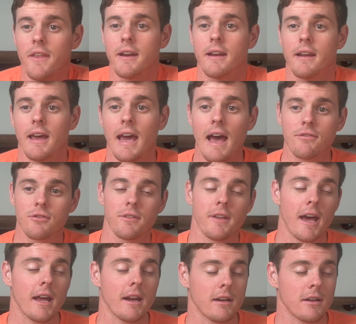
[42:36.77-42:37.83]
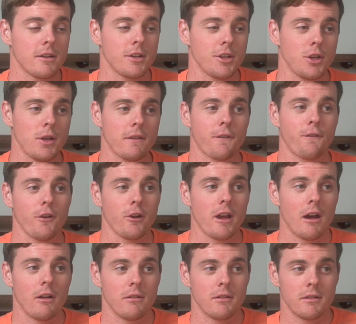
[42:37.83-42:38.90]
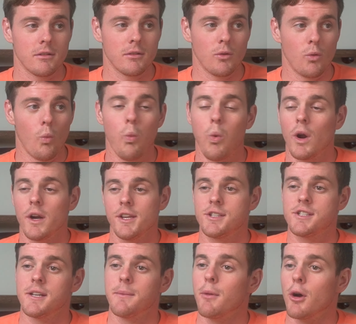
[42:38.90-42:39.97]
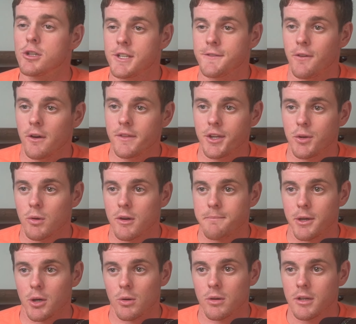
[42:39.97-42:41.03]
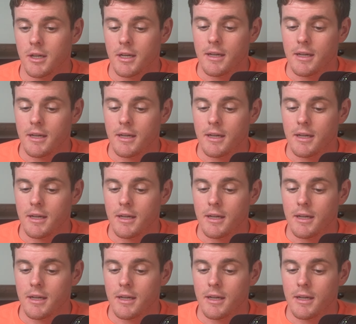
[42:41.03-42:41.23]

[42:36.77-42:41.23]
then after that, you have to figure out what is the emergency fund that you want to build.